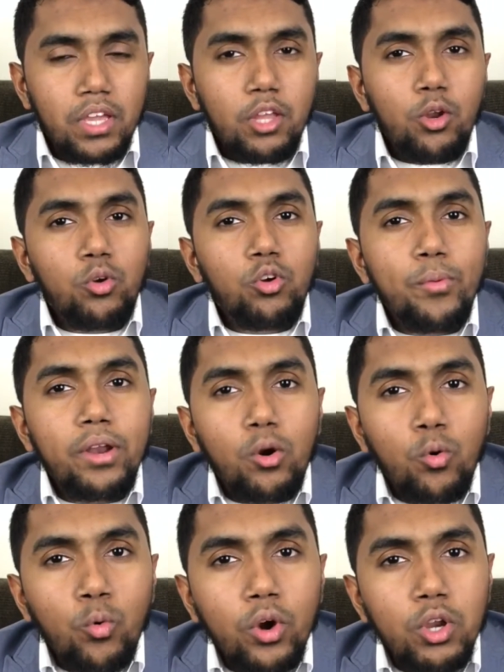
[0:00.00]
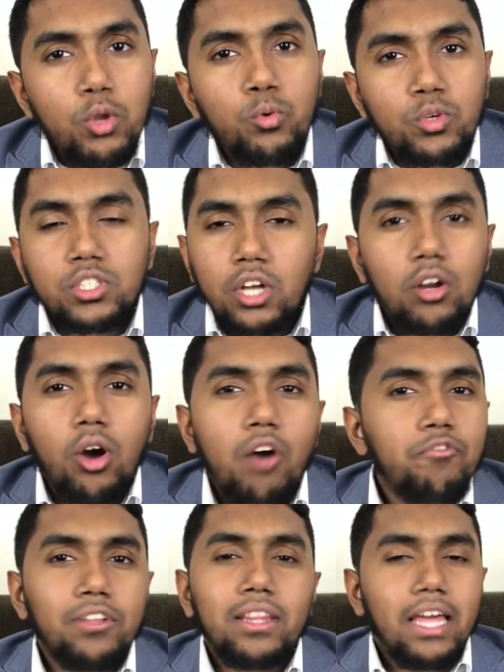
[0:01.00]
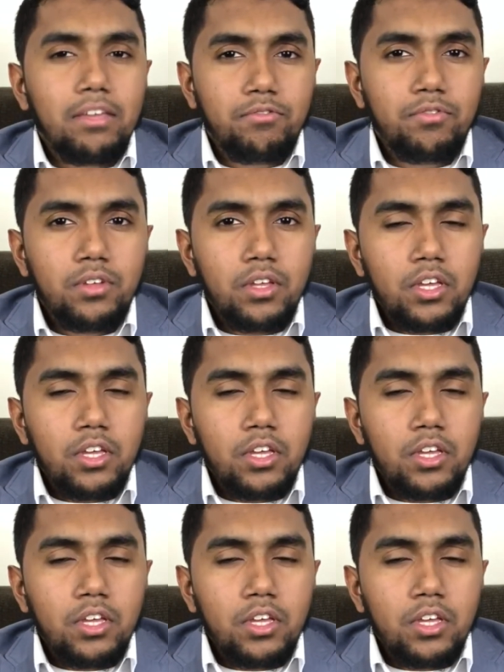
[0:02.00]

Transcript: No matter where you start off in life,